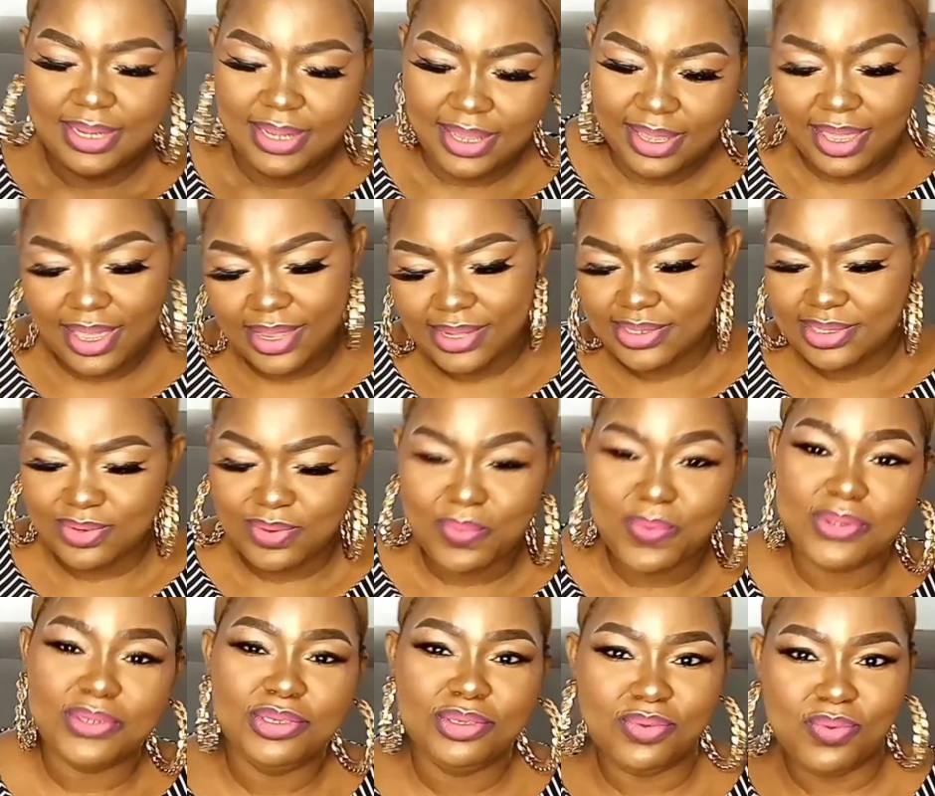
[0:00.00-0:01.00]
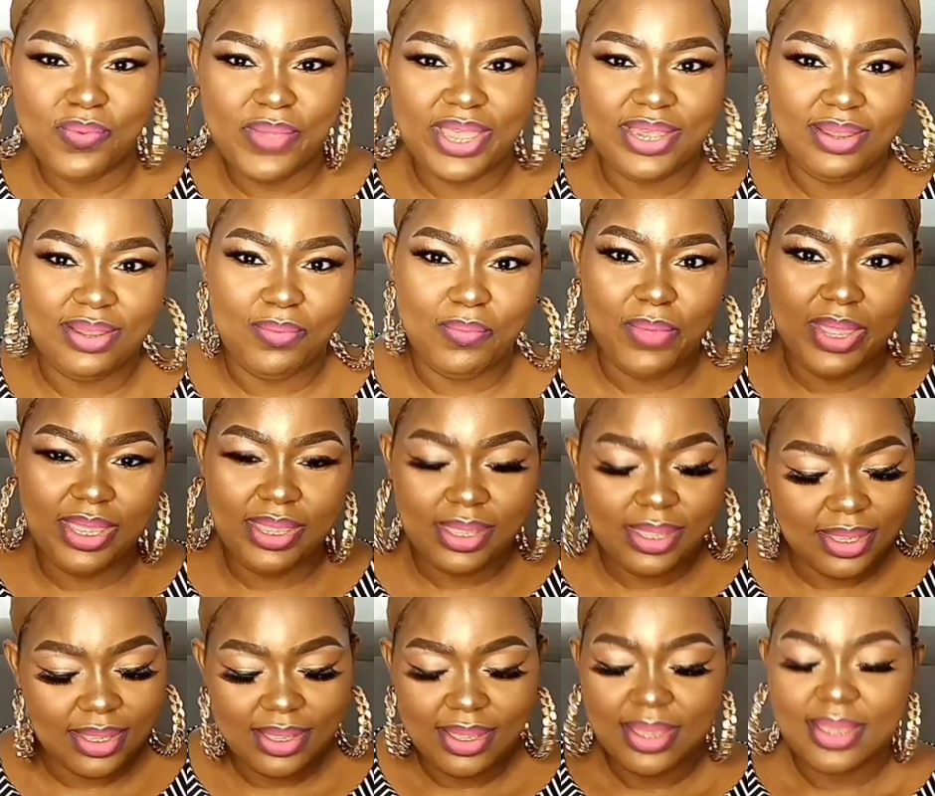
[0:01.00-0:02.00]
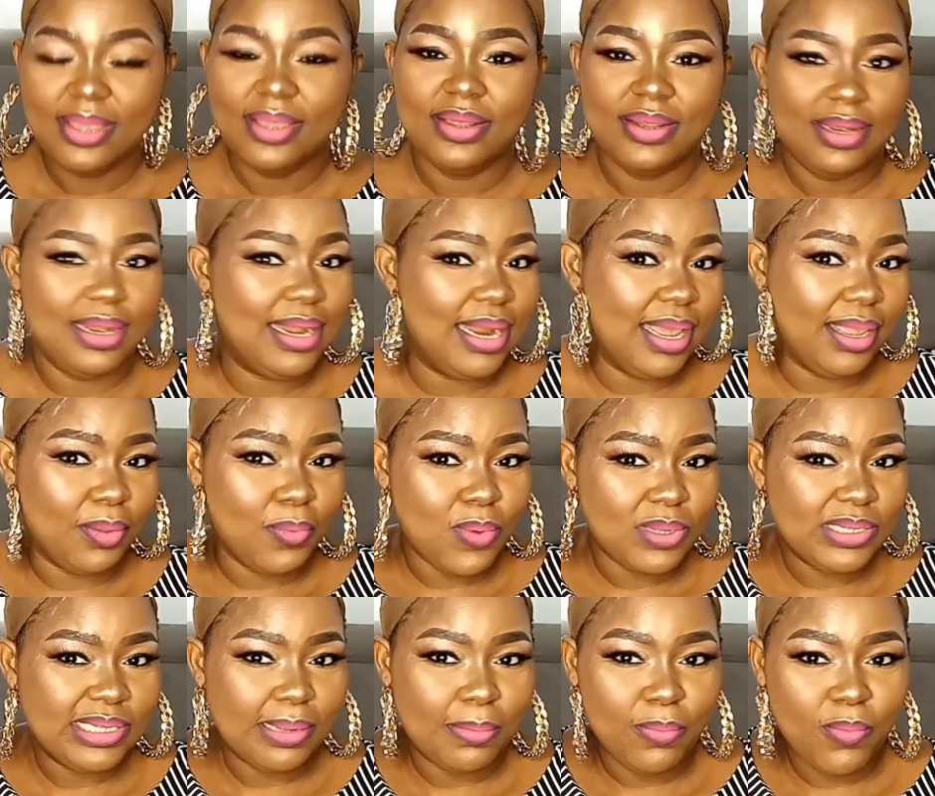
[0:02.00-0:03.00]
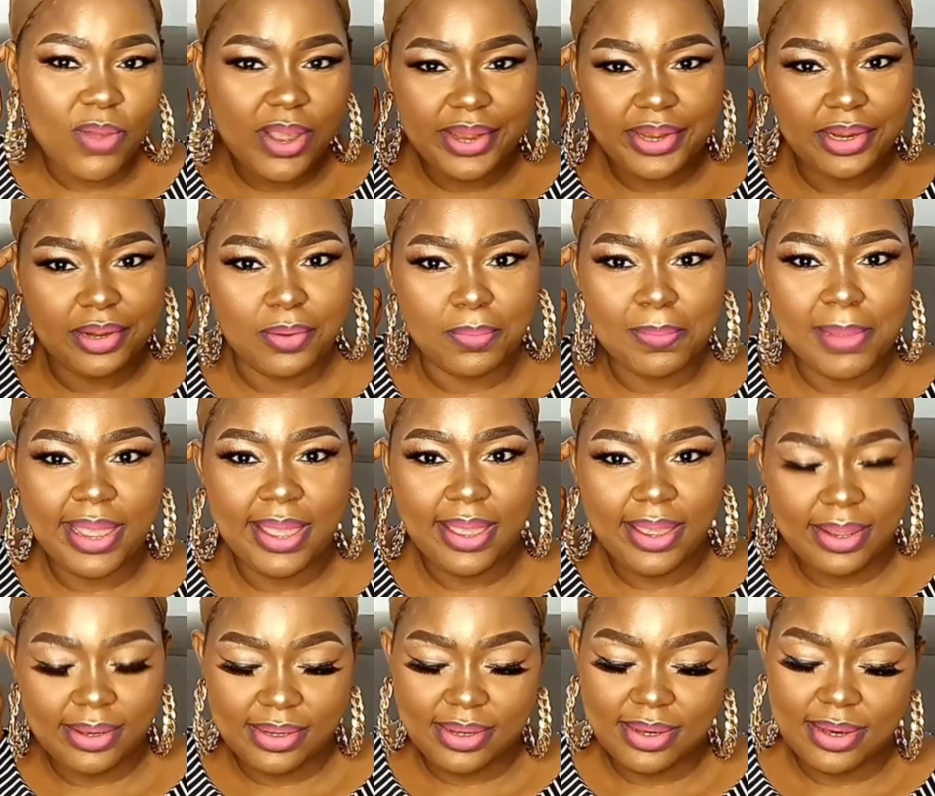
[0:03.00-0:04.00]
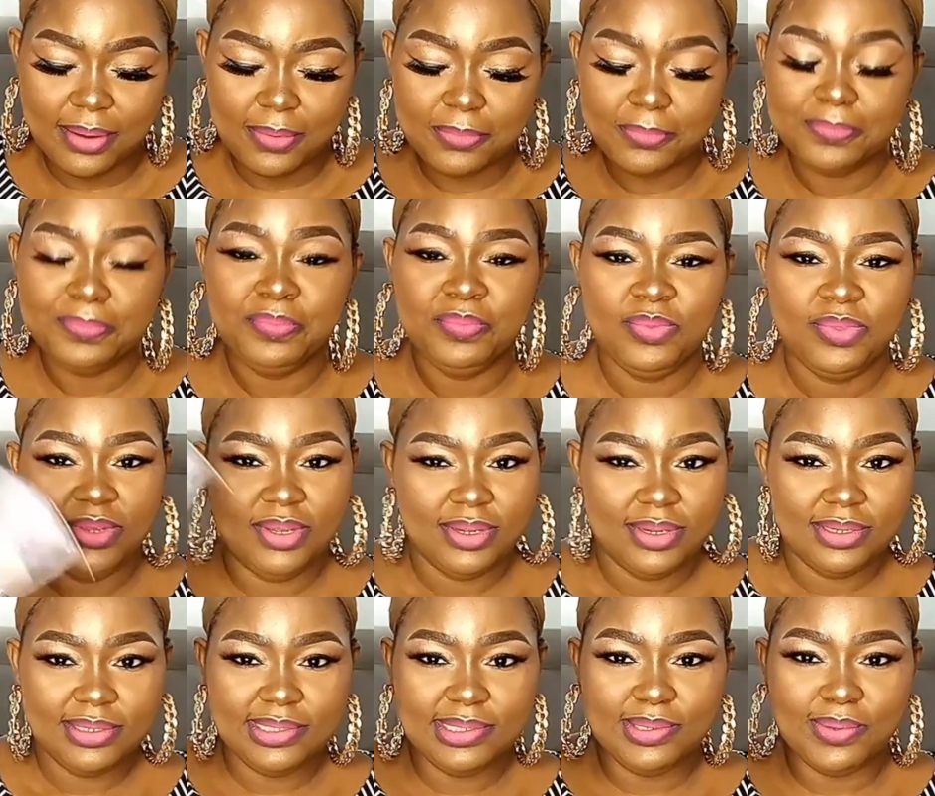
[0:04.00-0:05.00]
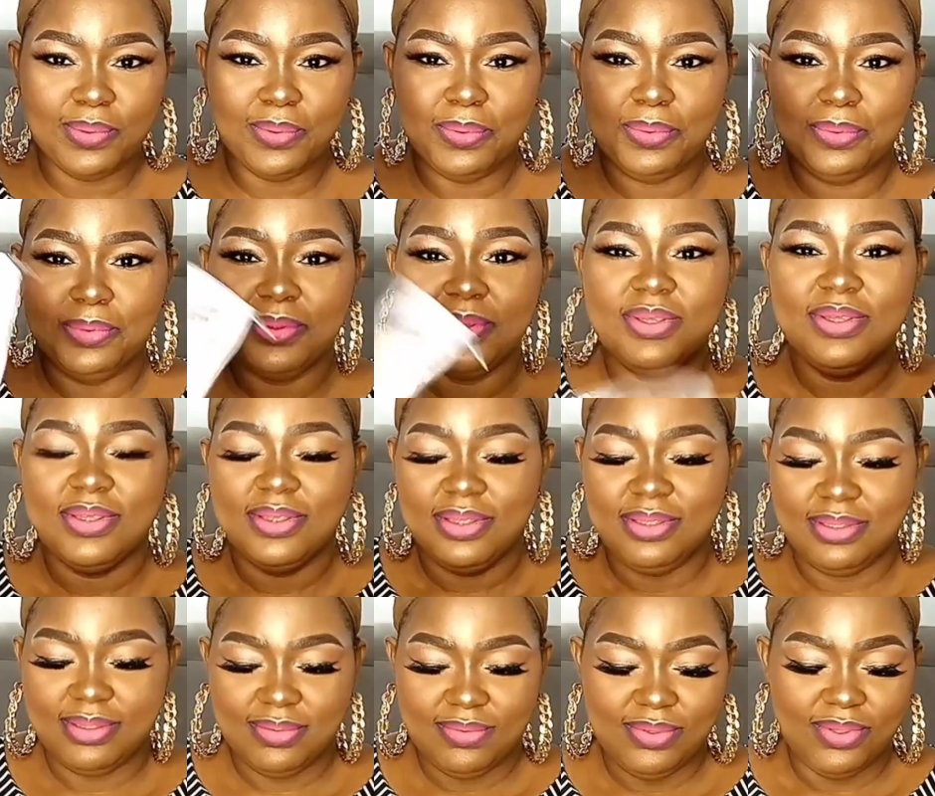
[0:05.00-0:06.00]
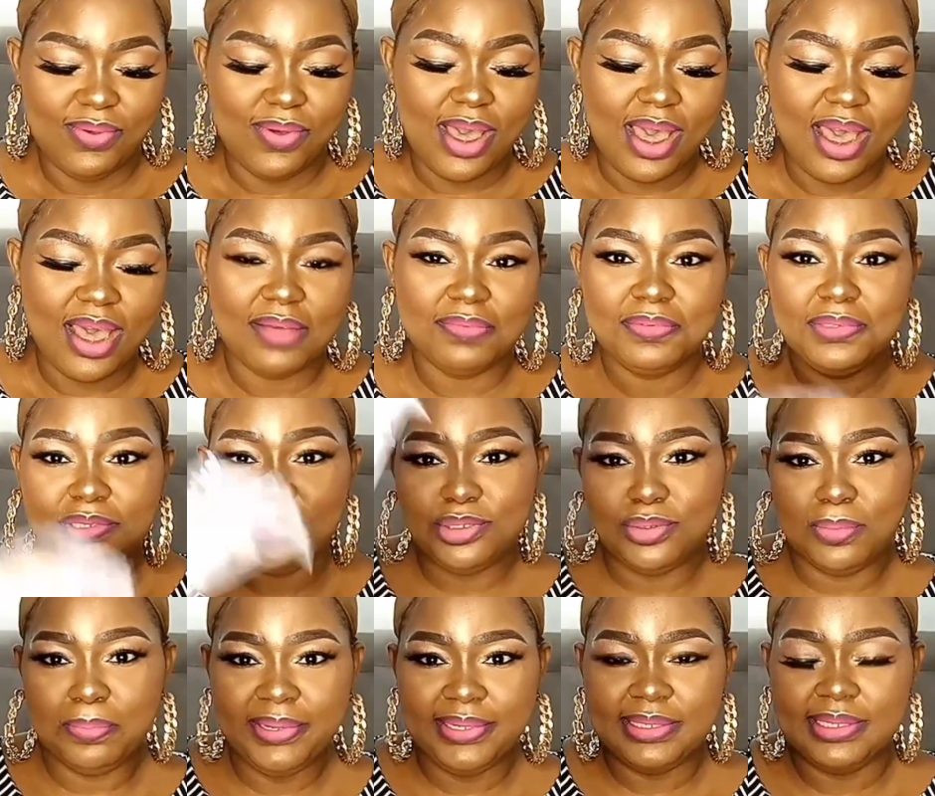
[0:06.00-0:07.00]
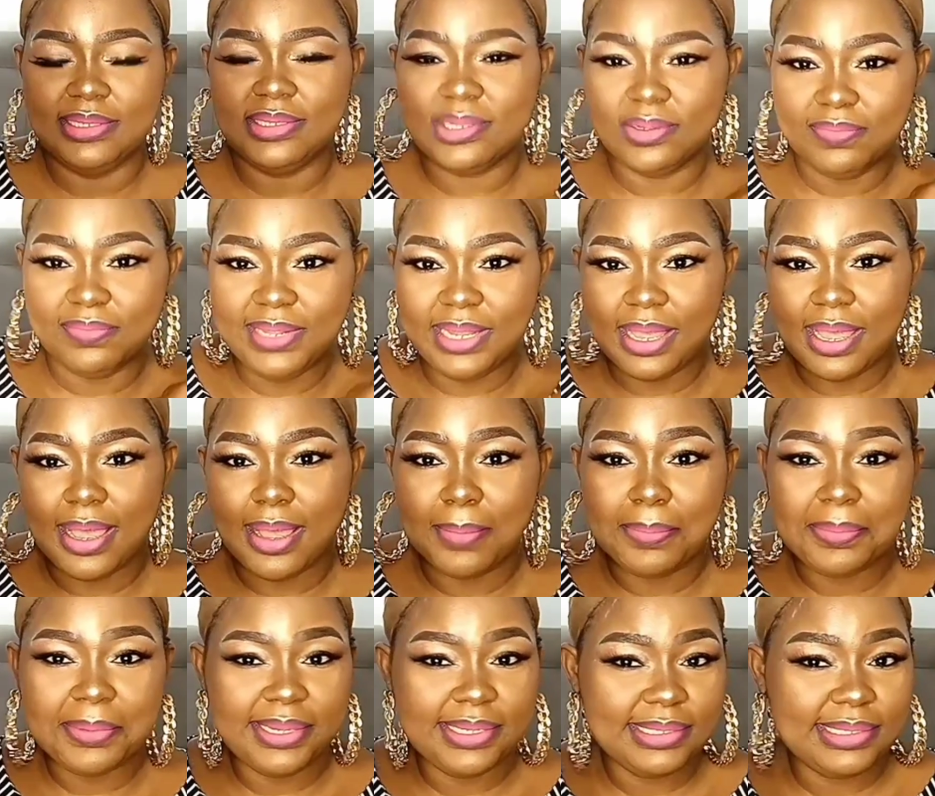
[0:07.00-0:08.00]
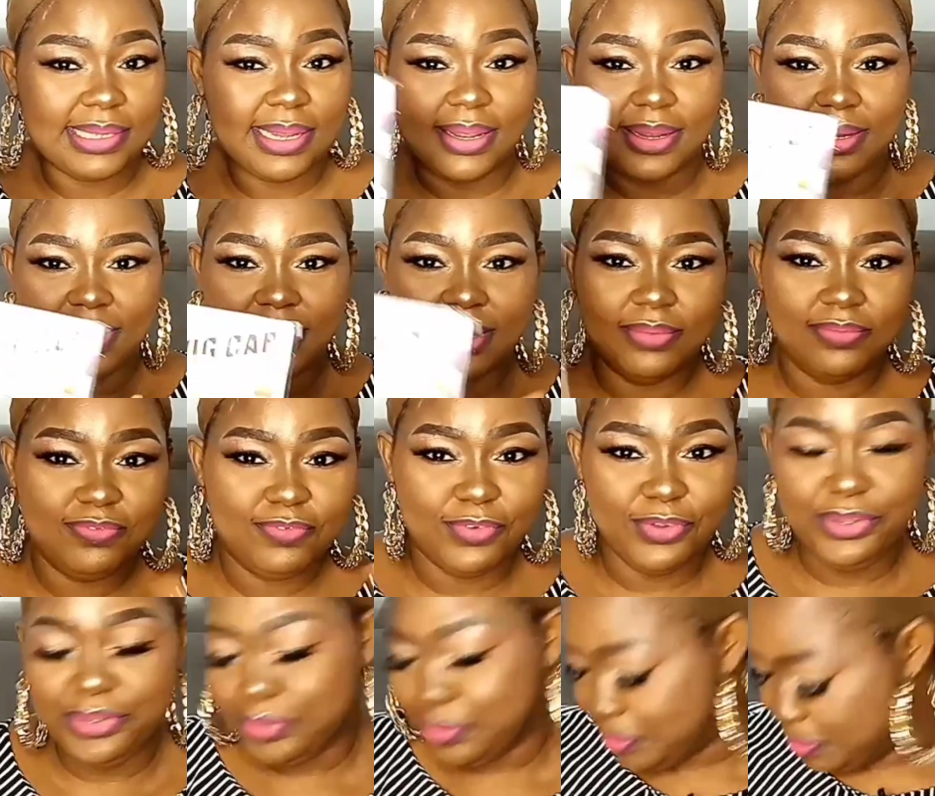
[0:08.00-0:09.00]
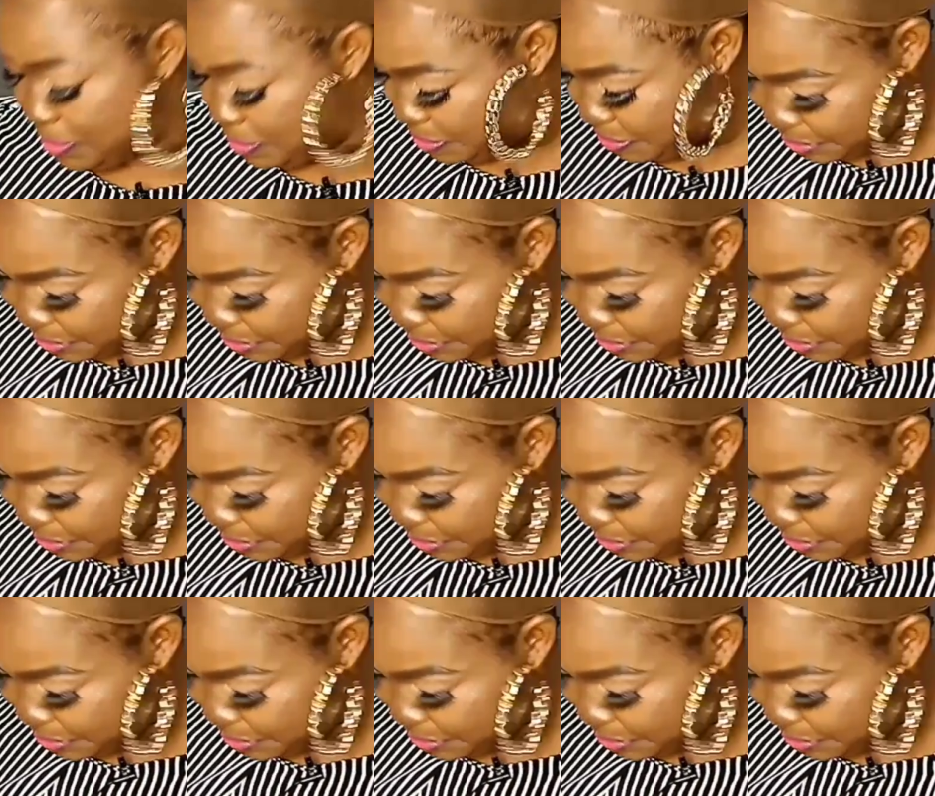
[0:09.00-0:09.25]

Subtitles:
in case you want to wear the wig, like what I'm wearing on my head now. So you have two pieces of the cap inside here for you.